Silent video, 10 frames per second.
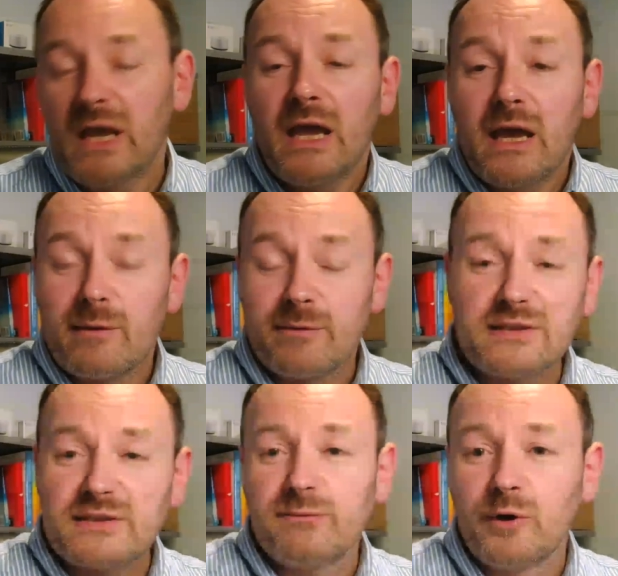I mean, that's
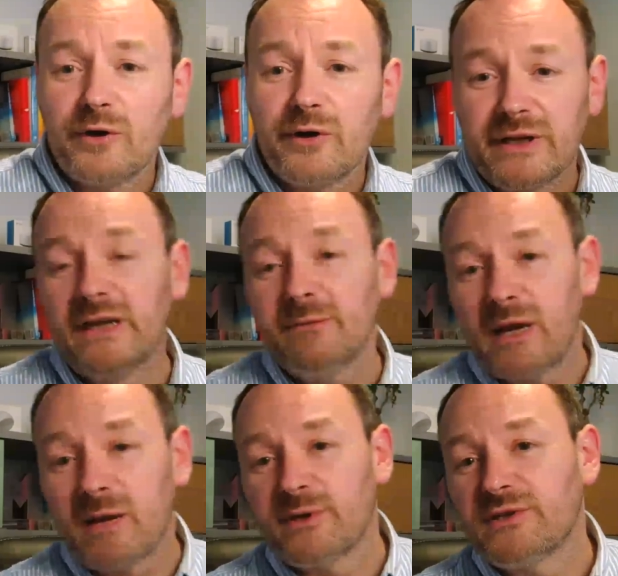definitely what I hear.
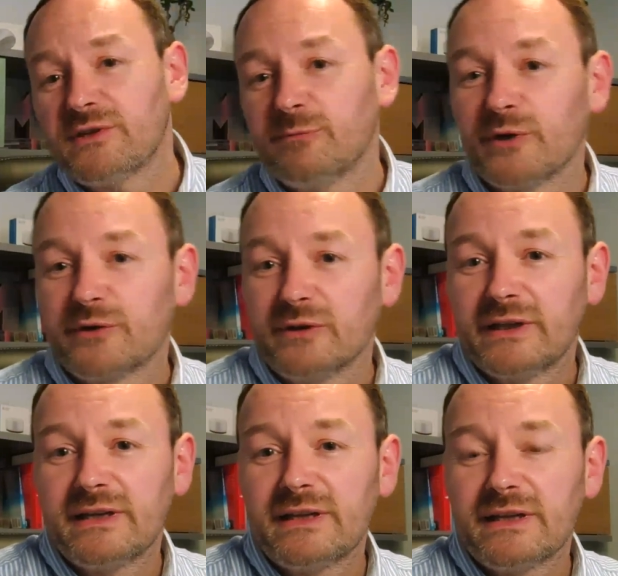How about yourself, Michael?
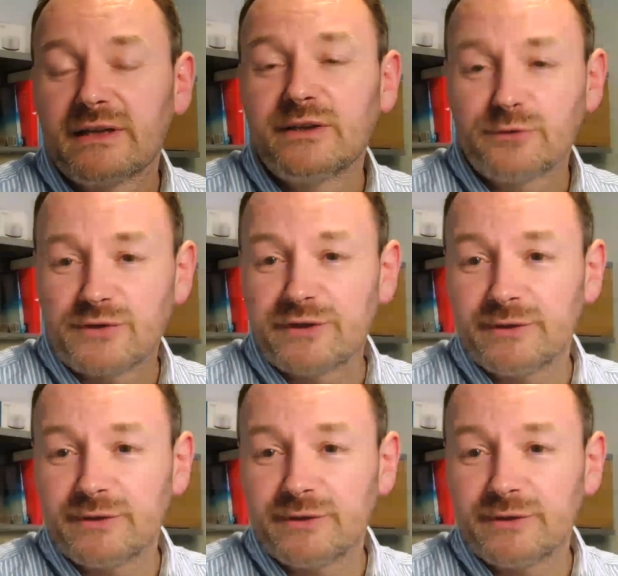Anything your side?